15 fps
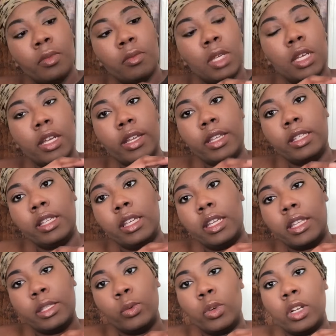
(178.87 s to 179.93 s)
Because it
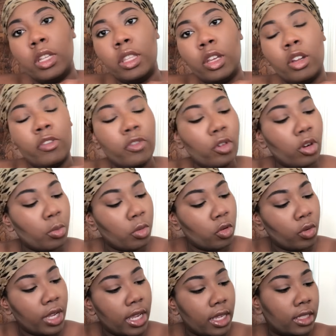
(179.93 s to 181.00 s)
is one of their affordable
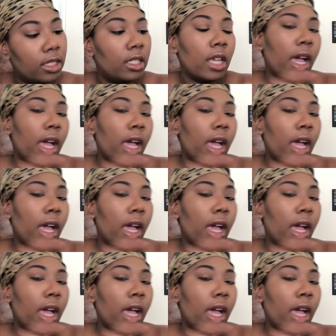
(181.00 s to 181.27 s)
wigs,